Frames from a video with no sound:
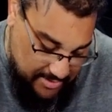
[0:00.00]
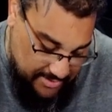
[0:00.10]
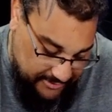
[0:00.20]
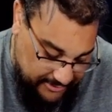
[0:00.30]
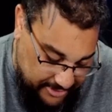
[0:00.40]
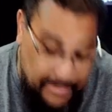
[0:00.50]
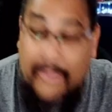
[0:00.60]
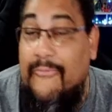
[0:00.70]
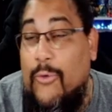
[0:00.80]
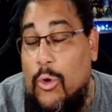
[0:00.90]
on this is going to be
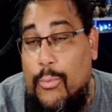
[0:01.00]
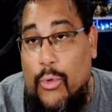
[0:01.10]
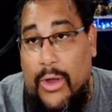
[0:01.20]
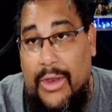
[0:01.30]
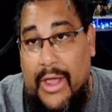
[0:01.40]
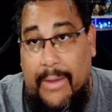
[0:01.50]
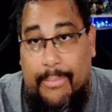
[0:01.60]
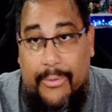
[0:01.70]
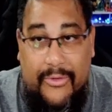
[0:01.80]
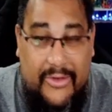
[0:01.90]

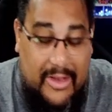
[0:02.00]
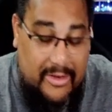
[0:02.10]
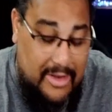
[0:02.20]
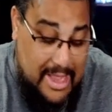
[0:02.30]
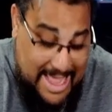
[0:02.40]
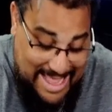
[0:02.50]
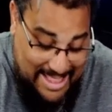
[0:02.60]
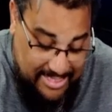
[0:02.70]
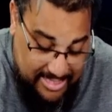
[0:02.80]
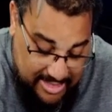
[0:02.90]
4.9%,
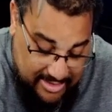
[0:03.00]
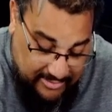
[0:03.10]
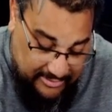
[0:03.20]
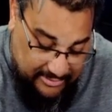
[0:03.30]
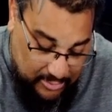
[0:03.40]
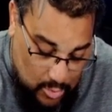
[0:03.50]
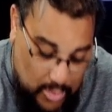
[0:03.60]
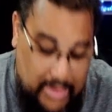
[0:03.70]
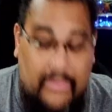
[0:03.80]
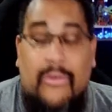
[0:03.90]
and this is
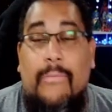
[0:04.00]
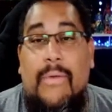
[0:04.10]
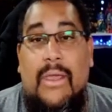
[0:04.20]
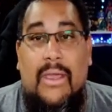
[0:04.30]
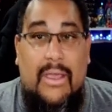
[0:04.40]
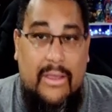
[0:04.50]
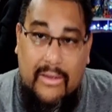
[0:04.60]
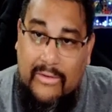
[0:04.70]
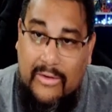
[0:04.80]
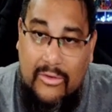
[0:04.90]
going to be
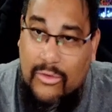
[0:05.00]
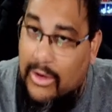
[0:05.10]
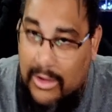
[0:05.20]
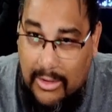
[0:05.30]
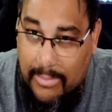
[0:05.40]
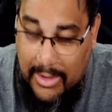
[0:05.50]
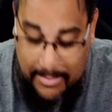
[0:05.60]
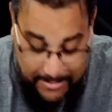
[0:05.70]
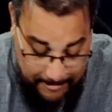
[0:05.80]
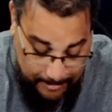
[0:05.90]
easy drinking,
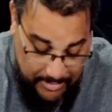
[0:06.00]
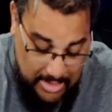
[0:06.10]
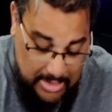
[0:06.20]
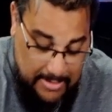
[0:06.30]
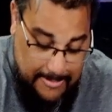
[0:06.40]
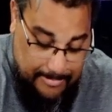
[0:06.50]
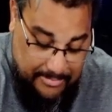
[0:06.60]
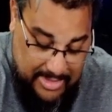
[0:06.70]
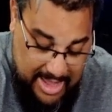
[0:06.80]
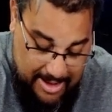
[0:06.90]
baby.
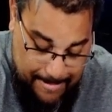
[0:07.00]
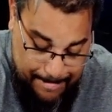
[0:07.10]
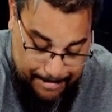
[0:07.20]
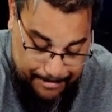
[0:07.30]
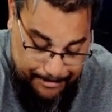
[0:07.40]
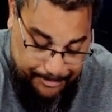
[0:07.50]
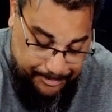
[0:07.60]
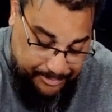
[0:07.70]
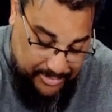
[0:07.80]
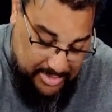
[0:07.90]
Now,
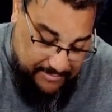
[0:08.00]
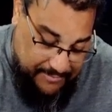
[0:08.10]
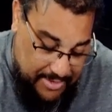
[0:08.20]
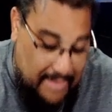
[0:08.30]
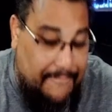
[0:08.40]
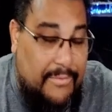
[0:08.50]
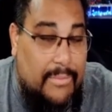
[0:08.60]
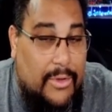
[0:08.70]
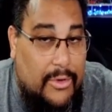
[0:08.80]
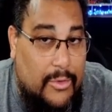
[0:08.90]
if you're not
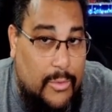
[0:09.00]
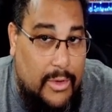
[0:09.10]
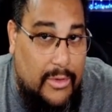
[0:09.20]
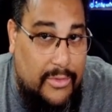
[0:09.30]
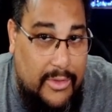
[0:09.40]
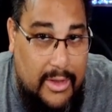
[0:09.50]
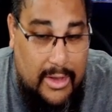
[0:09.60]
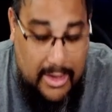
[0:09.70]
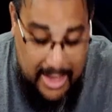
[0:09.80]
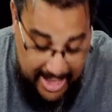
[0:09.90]
familiar with
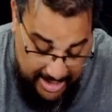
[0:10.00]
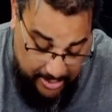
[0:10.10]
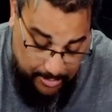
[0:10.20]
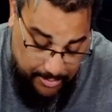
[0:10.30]
Anchor